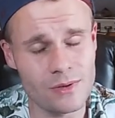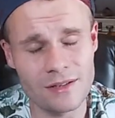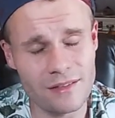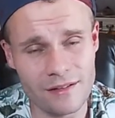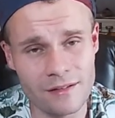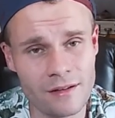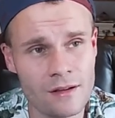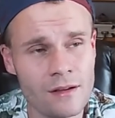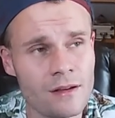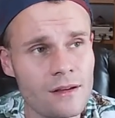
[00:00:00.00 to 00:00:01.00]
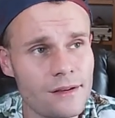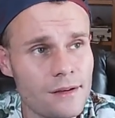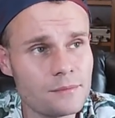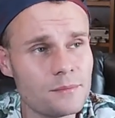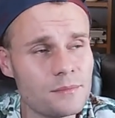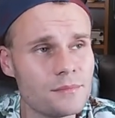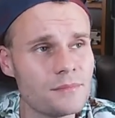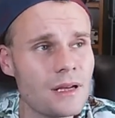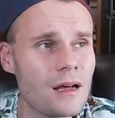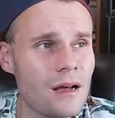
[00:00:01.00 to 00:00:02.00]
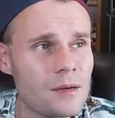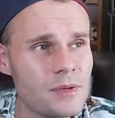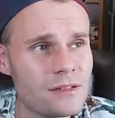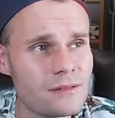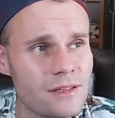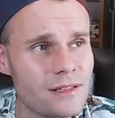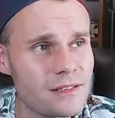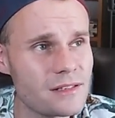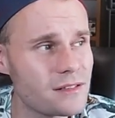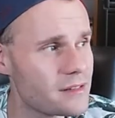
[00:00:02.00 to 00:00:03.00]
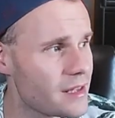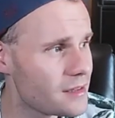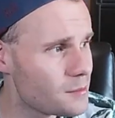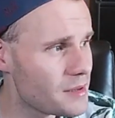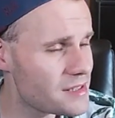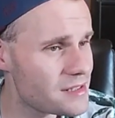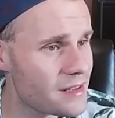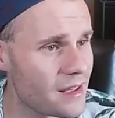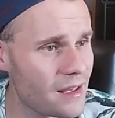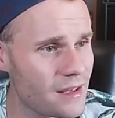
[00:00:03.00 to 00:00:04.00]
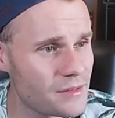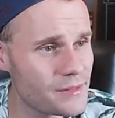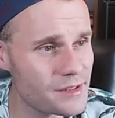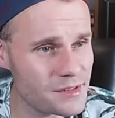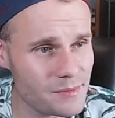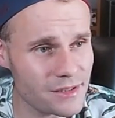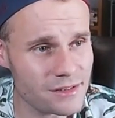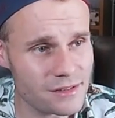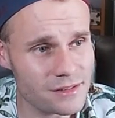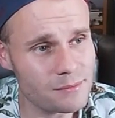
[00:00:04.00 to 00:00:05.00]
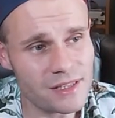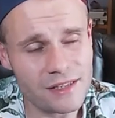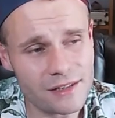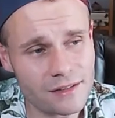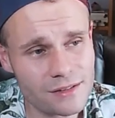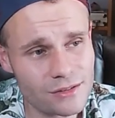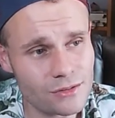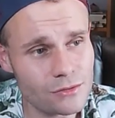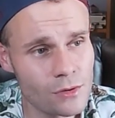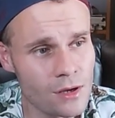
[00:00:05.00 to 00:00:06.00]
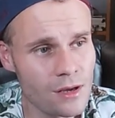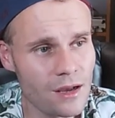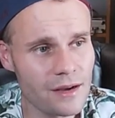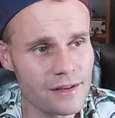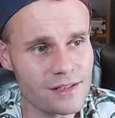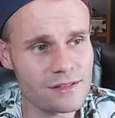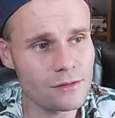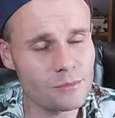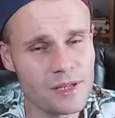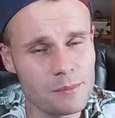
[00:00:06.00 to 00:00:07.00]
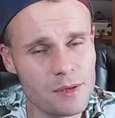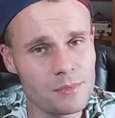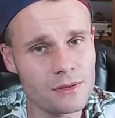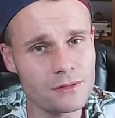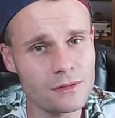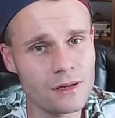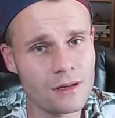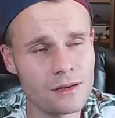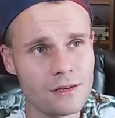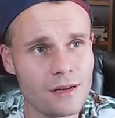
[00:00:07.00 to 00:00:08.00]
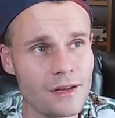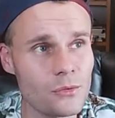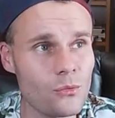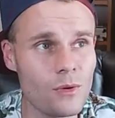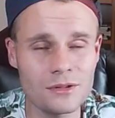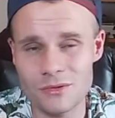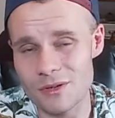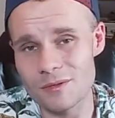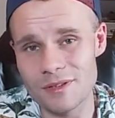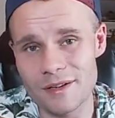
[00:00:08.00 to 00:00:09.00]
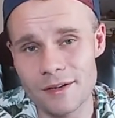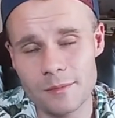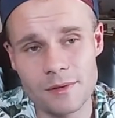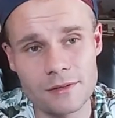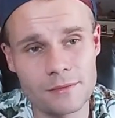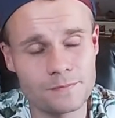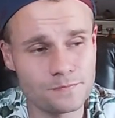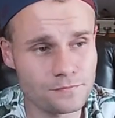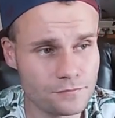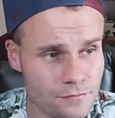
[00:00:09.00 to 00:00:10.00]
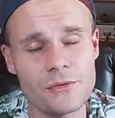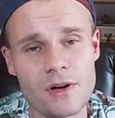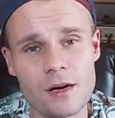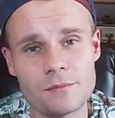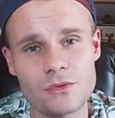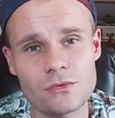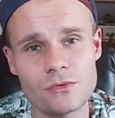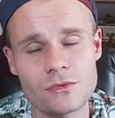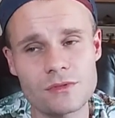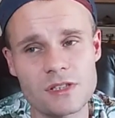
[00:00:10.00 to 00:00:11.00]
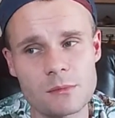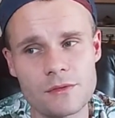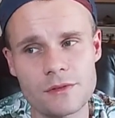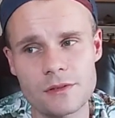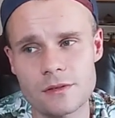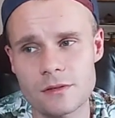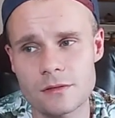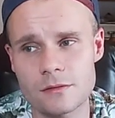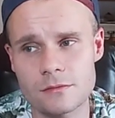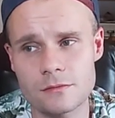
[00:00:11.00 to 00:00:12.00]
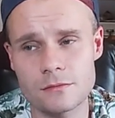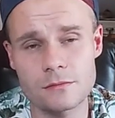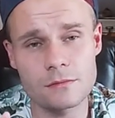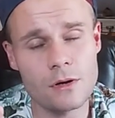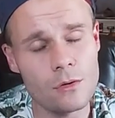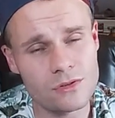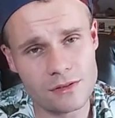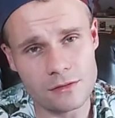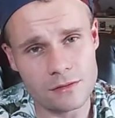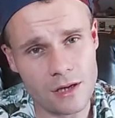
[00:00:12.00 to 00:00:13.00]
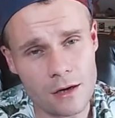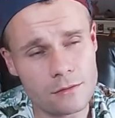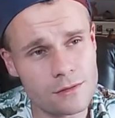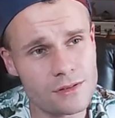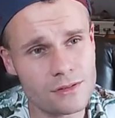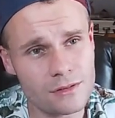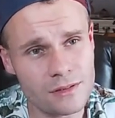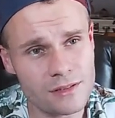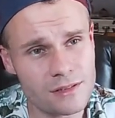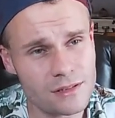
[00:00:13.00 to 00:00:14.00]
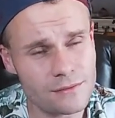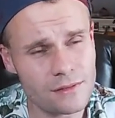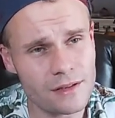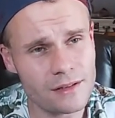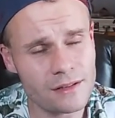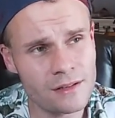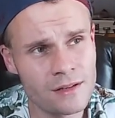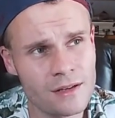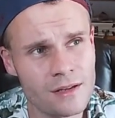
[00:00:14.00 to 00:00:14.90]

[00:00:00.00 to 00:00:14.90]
one thing. I mean, Italy didn't get the best advertisement in media, so I guess not many people kind of want to go there. But if you come to some of the coastal towns and stuff like that,